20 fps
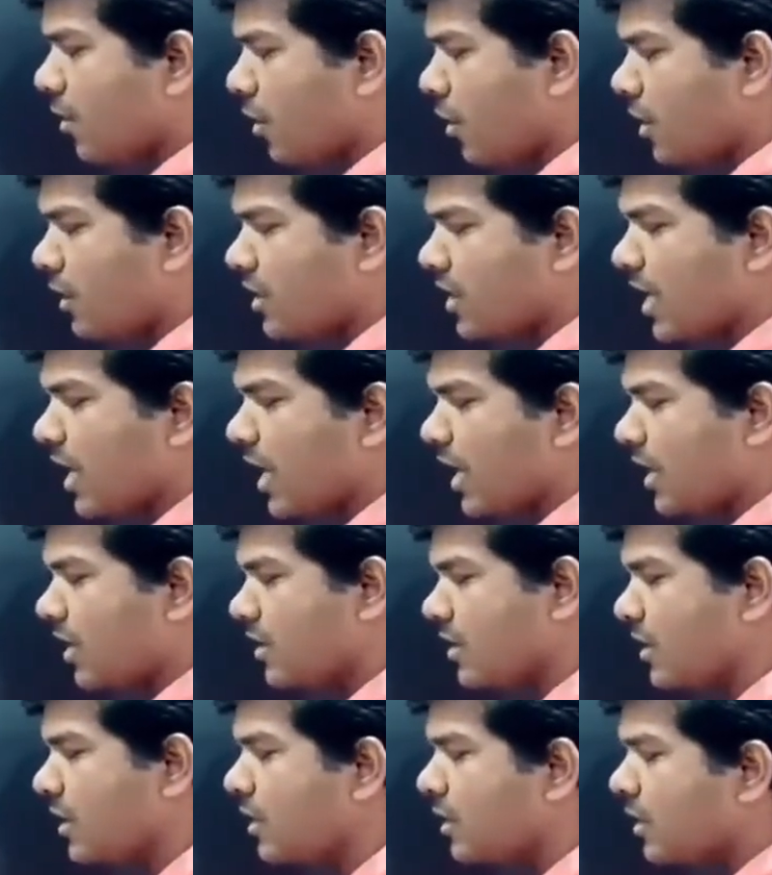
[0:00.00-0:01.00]
or they are
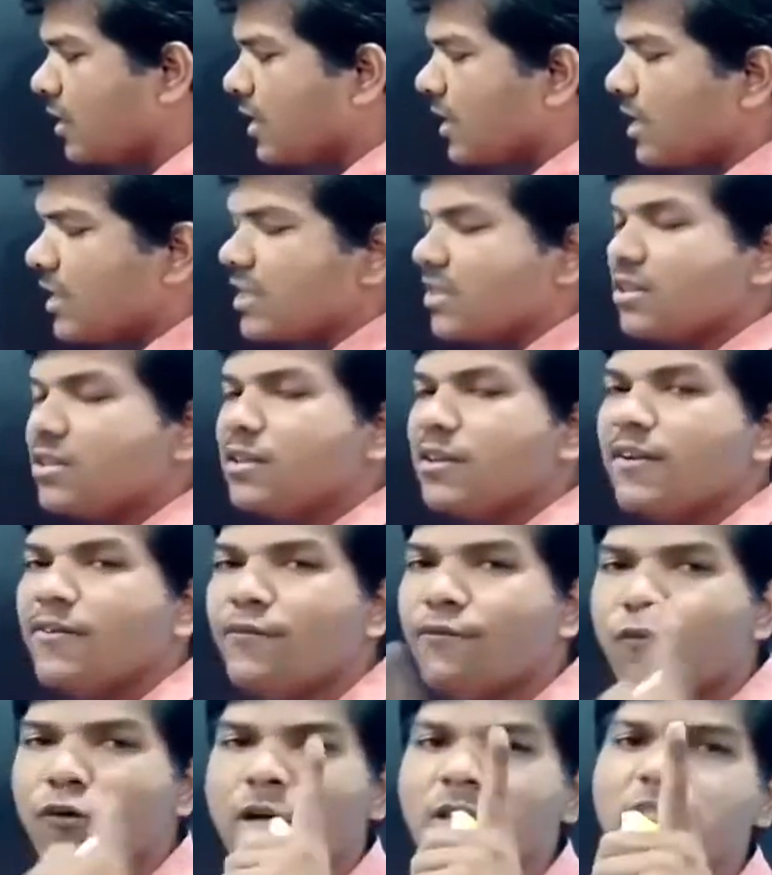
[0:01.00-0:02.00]
in the
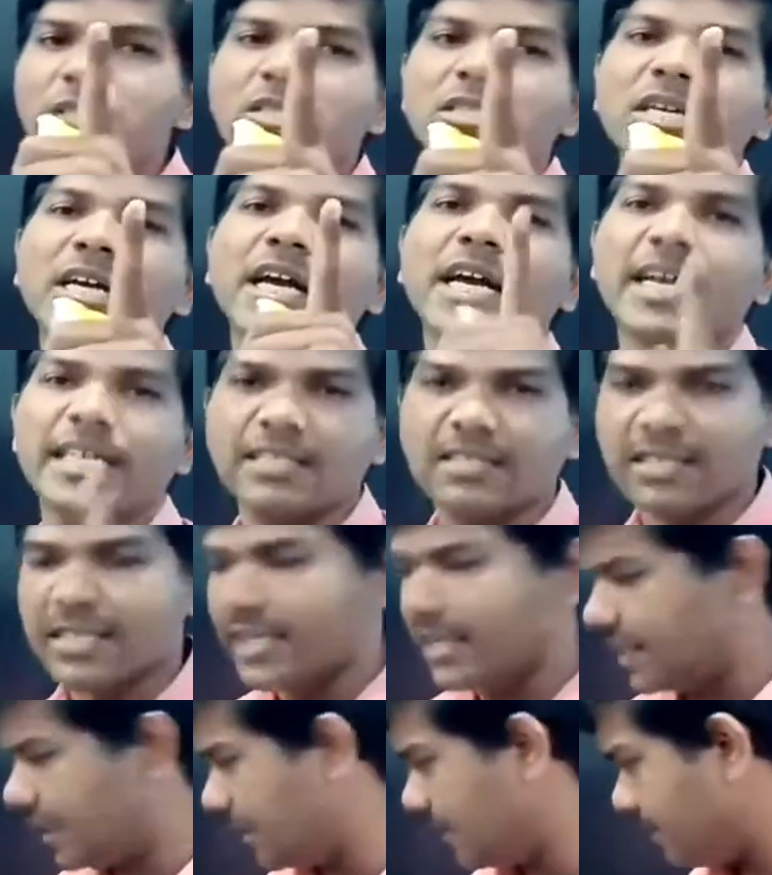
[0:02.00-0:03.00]
first
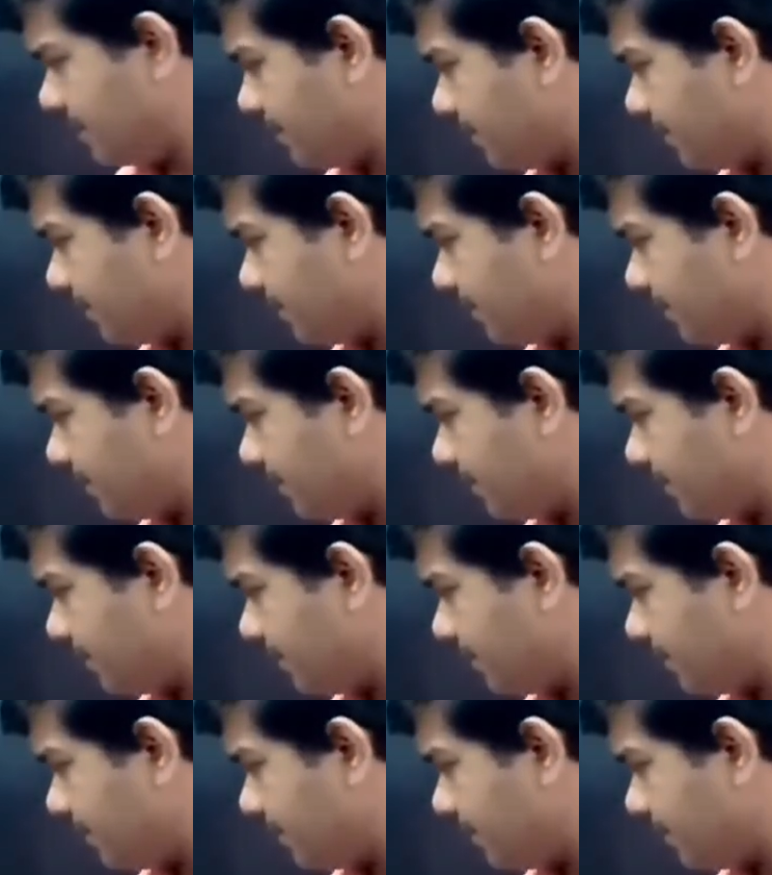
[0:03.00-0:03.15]
estate.